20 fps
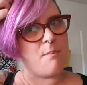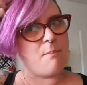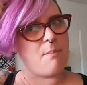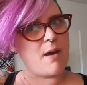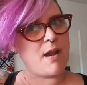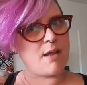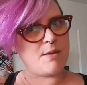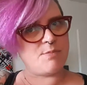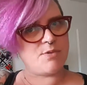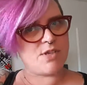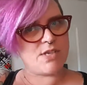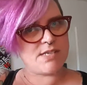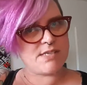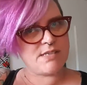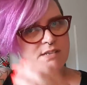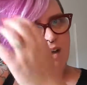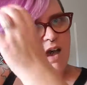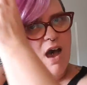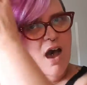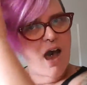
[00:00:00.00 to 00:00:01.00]
but
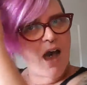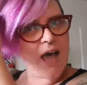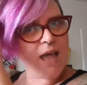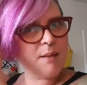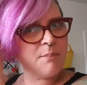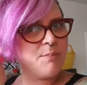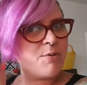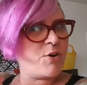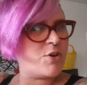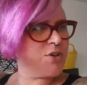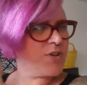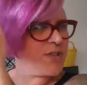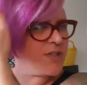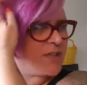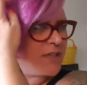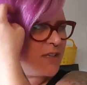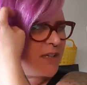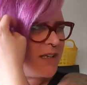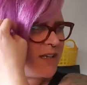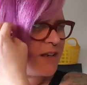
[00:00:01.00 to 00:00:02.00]
I'm
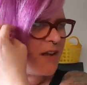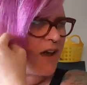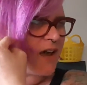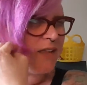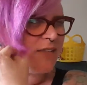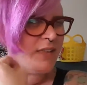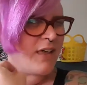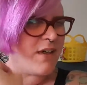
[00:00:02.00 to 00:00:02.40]
personally not